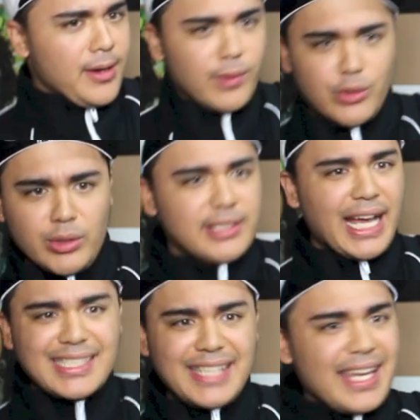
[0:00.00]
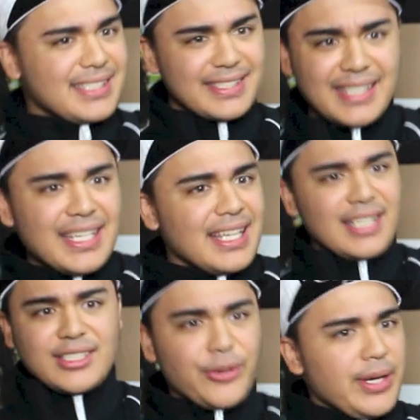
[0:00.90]
We doing a dice dance?
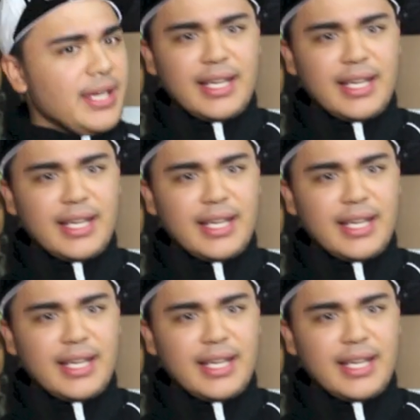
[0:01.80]
Seungri?